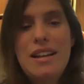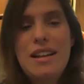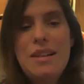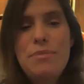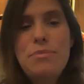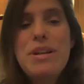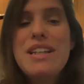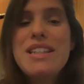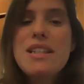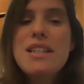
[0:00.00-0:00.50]

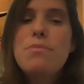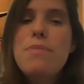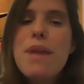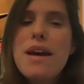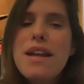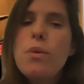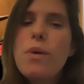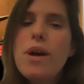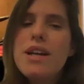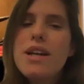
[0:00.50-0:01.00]
because in
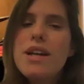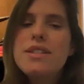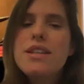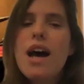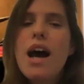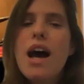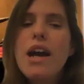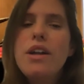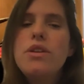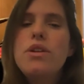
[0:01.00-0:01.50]
many ways,
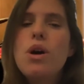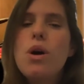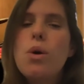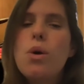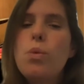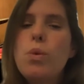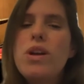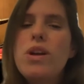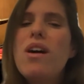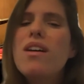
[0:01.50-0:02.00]
I know
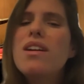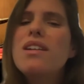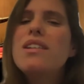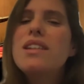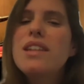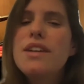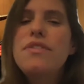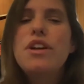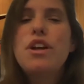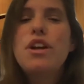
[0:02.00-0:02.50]
we are
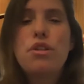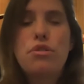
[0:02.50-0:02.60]
living